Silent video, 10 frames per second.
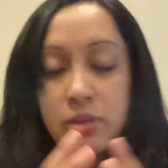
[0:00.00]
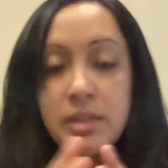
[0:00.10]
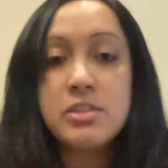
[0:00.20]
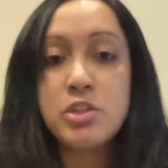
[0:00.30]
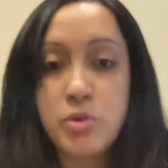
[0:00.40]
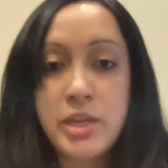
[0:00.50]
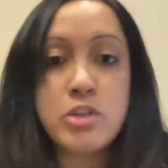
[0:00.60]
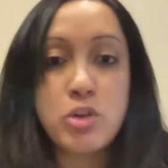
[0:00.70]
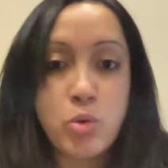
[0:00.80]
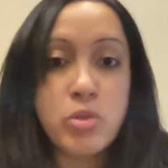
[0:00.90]
That is, you need
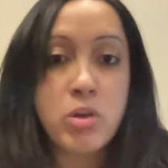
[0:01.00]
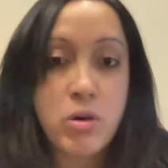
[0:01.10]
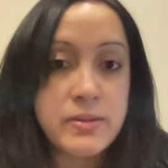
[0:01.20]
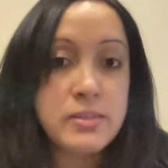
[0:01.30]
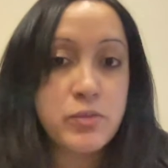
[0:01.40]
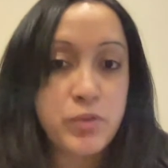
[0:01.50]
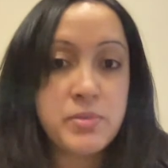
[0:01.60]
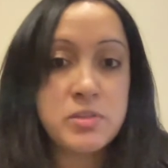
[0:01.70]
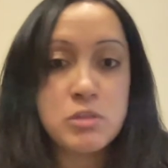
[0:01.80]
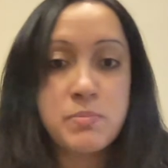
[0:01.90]
to know the contents of your
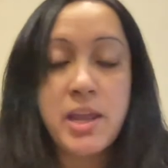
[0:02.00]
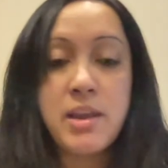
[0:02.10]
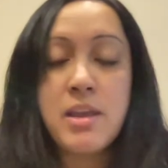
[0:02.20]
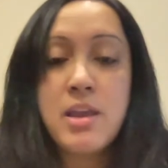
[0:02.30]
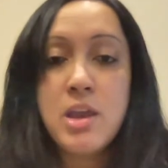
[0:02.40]
business plan,